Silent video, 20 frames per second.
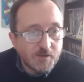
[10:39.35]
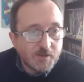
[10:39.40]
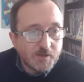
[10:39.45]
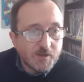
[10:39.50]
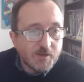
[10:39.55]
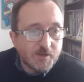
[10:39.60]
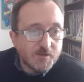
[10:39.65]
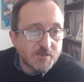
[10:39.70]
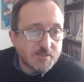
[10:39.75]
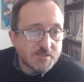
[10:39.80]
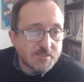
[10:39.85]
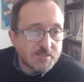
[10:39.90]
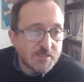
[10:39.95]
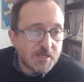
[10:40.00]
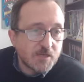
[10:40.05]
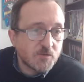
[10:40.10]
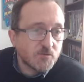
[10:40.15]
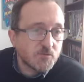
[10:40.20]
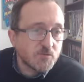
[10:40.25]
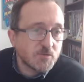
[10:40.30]

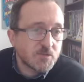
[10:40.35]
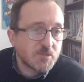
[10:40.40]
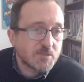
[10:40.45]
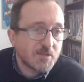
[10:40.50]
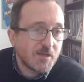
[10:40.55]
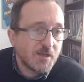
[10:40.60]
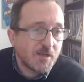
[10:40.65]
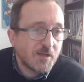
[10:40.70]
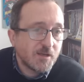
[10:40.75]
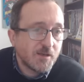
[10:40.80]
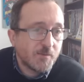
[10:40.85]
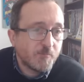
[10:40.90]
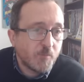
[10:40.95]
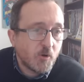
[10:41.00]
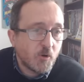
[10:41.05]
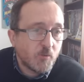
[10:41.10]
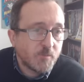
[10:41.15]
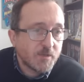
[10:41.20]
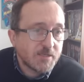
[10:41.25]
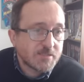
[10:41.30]
Lascelles,
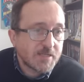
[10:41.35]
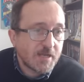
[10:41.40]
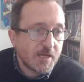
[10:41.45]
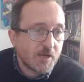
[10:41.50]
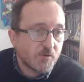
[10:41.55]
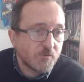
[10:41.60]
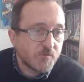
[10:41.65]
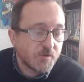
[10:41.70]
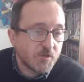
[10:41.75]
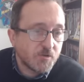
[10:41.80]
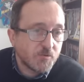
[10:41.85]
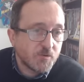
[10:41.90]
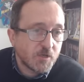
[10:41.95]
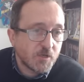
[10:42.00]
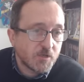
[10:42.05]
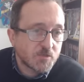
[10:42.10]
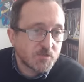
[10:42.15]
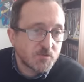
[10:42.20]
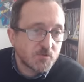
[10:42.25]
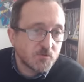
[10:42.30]
Botman is out for
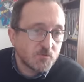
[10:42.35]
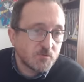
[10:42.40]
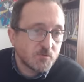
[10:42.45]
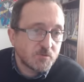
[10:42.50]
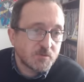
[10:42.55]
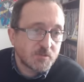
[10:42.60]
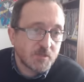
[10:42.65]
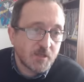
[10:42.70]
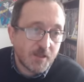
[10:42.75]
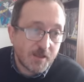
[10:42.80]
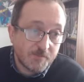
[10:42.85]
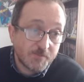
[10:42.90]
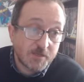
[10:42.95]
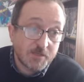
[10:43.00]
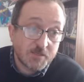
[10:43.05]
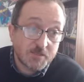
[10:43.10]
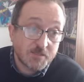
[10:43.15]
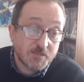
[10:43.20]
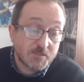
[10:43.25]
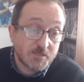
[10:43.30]
Newcastle. So that
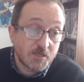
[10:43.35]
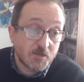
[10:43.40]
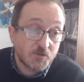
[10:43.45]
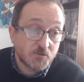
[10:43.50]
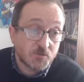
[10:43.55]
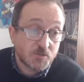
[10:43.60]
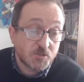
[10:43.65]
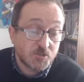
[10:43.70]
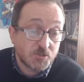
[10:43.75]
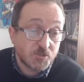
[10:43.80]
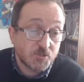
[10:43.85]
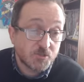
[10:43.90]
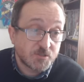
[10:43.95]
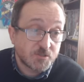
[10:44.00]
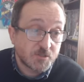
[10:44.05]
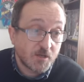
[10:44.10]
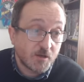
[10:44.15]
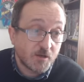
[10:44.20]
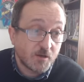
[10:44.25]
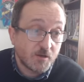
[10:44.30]
means Lascelles should
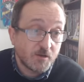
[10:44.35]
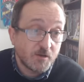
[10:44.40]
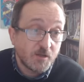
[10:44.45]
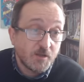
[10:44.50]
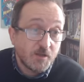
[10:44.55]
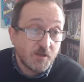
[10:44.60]
start.